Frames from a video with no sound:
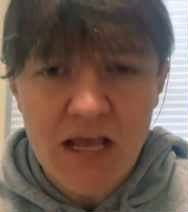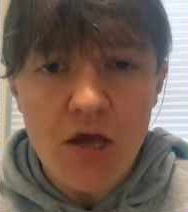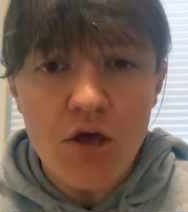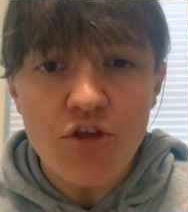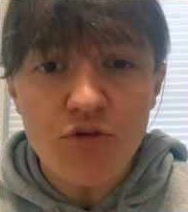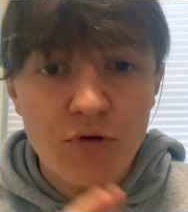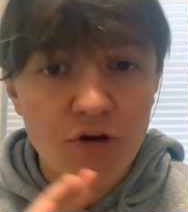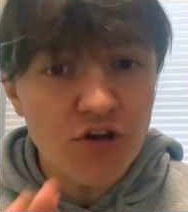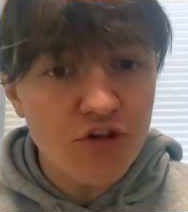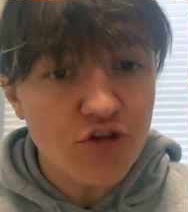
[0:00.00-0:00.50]

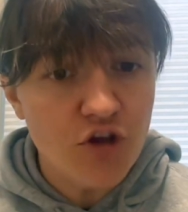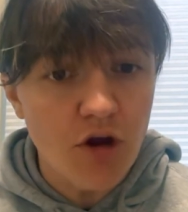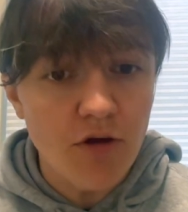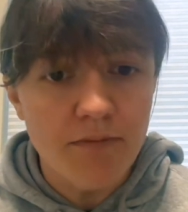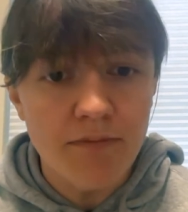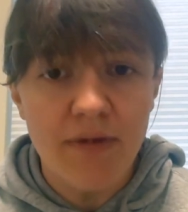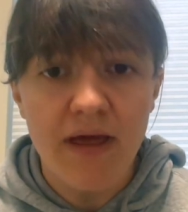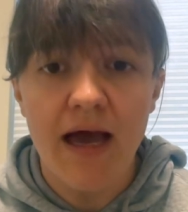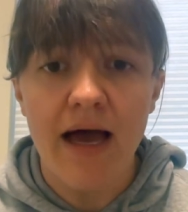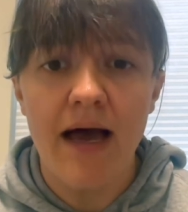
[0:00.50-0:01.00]
So we're going to
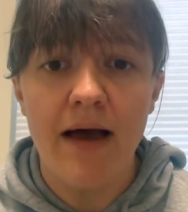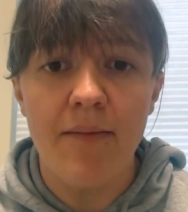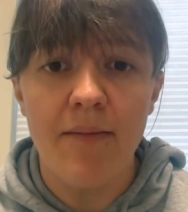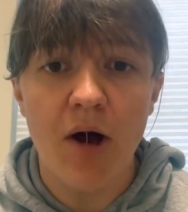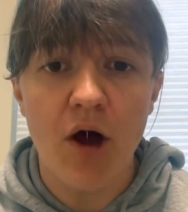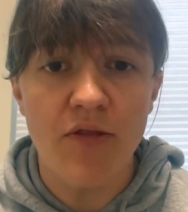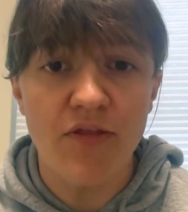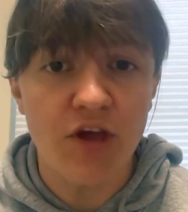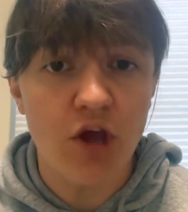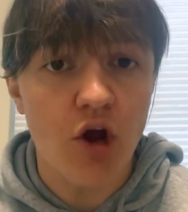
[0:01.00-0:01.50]
start um,
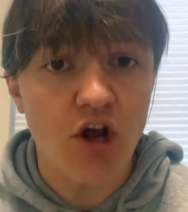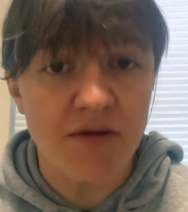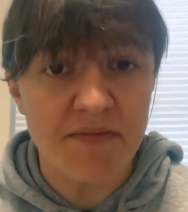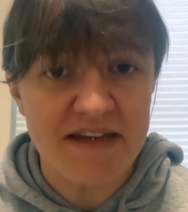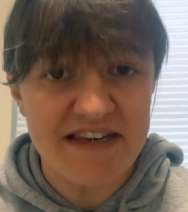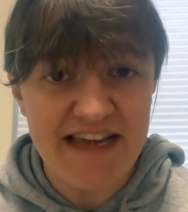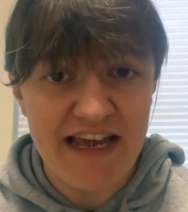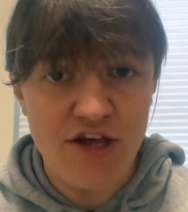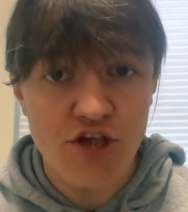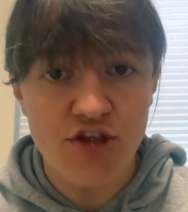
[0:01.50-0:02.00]
on the
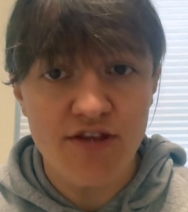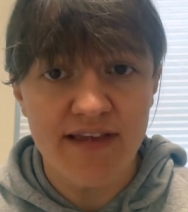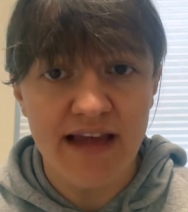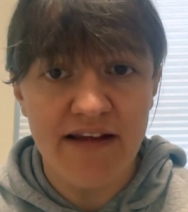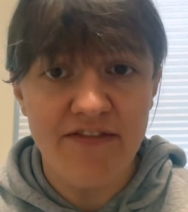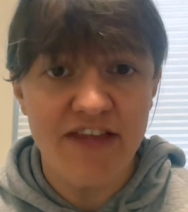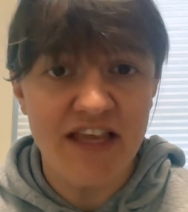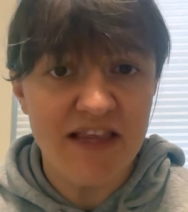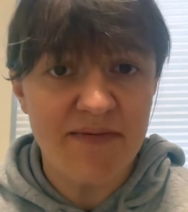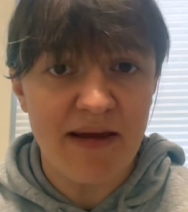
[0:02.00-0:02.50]
argumentation side
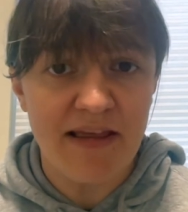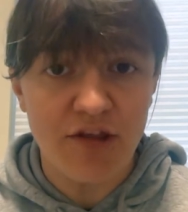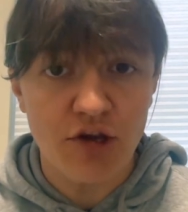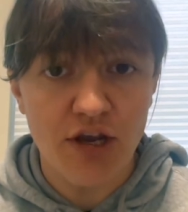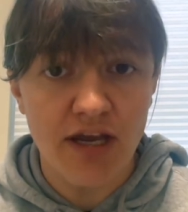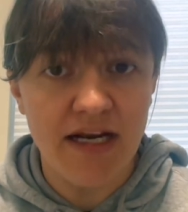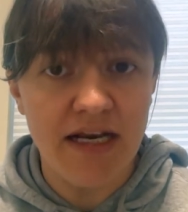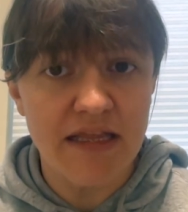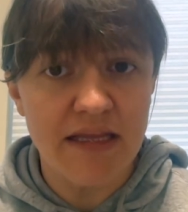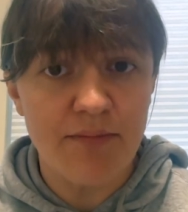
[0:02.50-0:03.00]
of things by
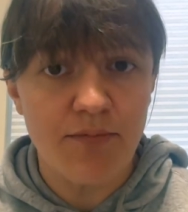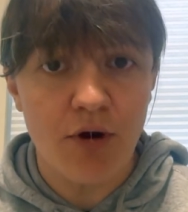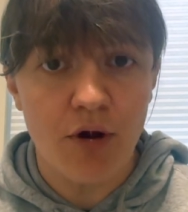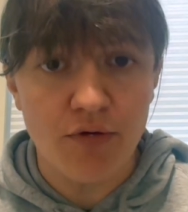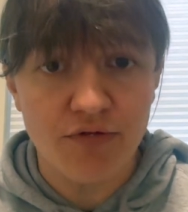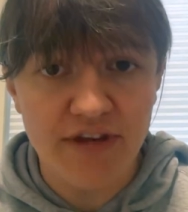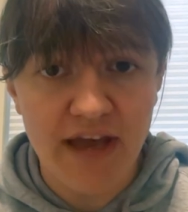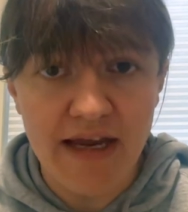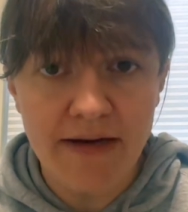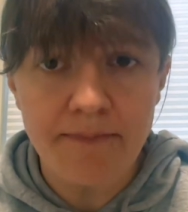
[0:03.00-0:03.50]
looking at the
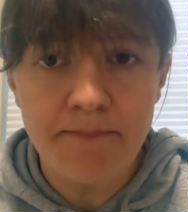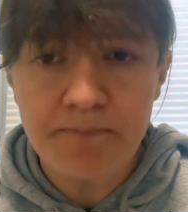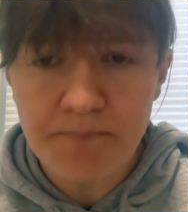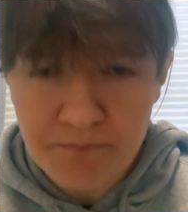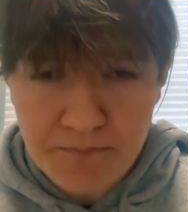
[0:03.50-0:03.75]
pro side.